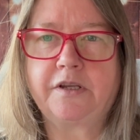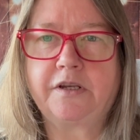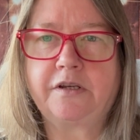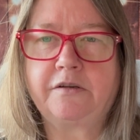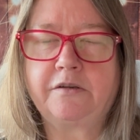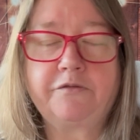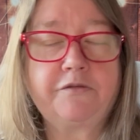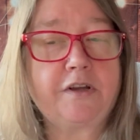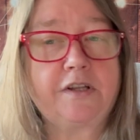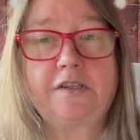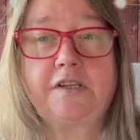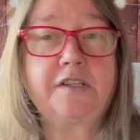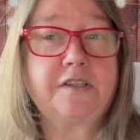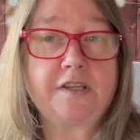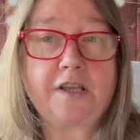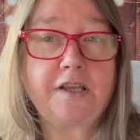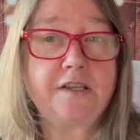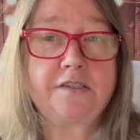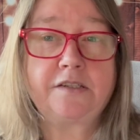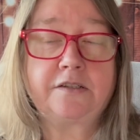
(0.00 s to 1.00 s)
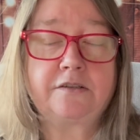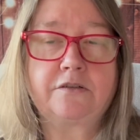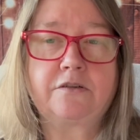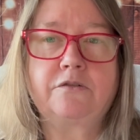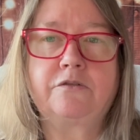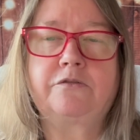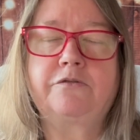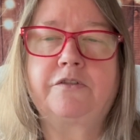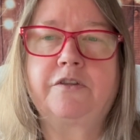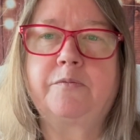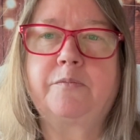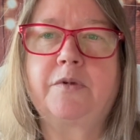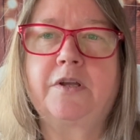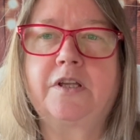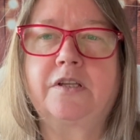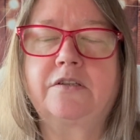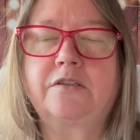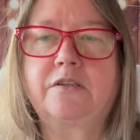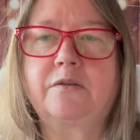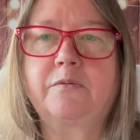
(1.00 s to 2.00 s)
In fact, it isn't good for the
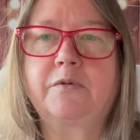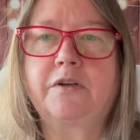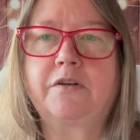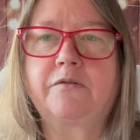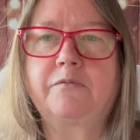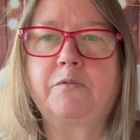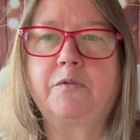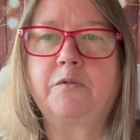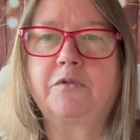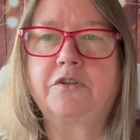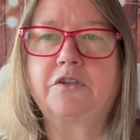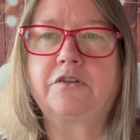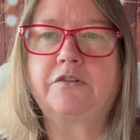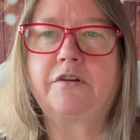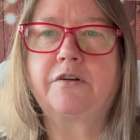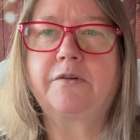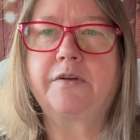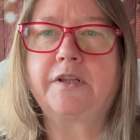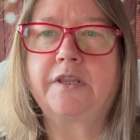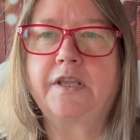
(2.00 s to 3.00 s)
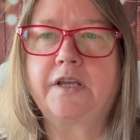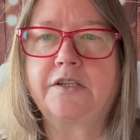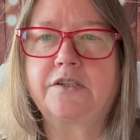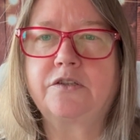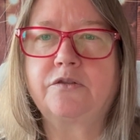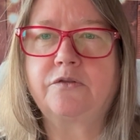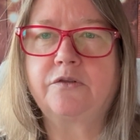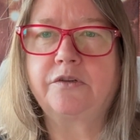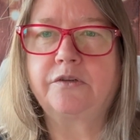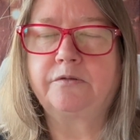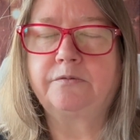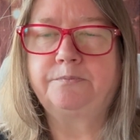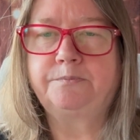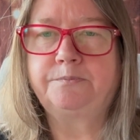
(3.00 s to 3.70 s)
plants that we want to grow in that soil.